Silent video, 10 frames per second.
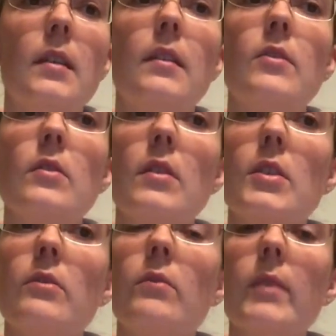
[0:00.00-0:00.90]
There's
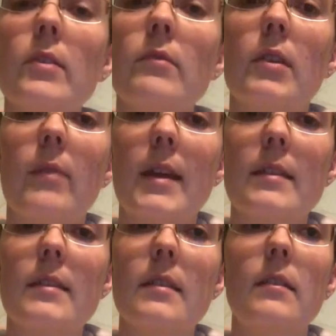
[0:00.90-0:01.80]
also a written
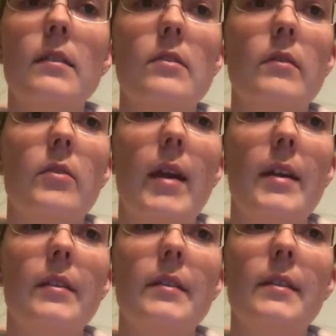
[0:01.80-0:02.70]
request that's
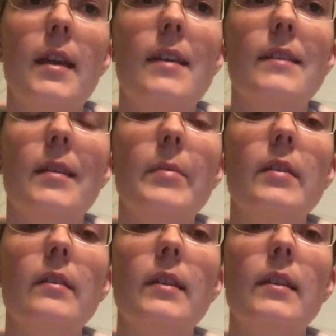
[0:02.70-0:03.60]
required, and then a
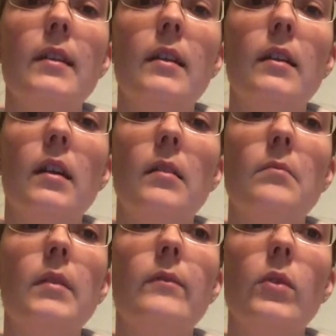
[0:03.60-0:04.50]
period
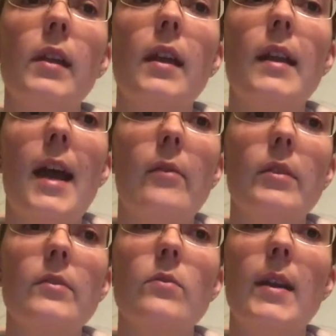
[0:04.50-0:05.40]
of 48
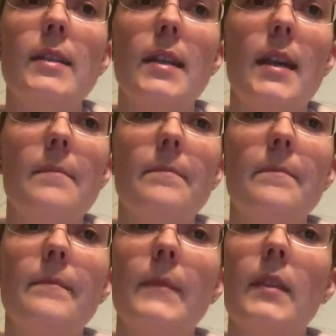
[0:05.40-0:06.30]
hours wait time.
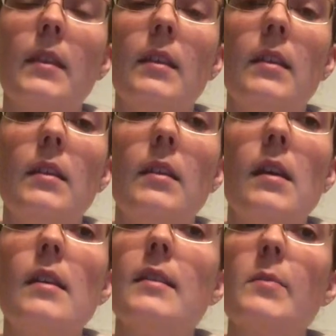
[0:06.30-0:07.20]

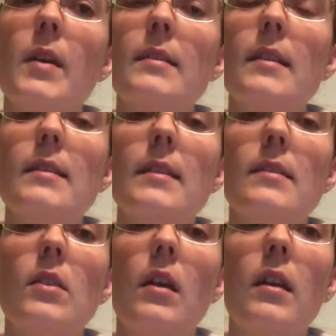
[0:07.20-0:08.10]
This process is
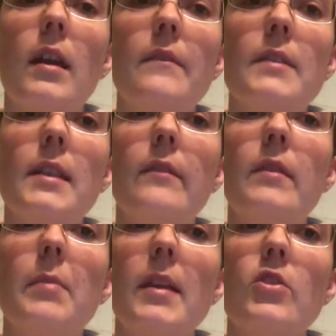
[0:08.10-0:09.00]
long enough to give the
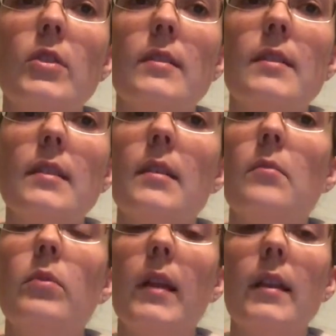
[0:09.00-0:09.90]
patients
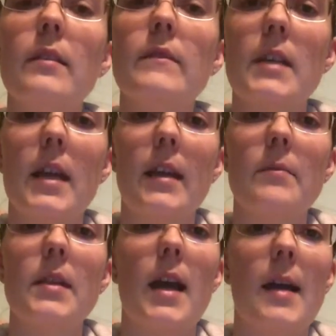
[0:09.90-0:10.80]
plenty of time
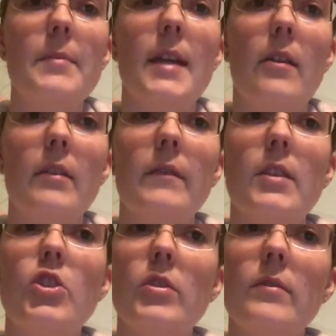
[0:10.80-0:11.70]
to opt out if they
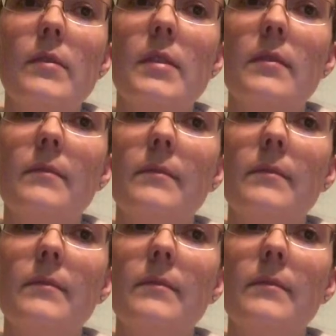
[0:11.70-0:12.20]
choose.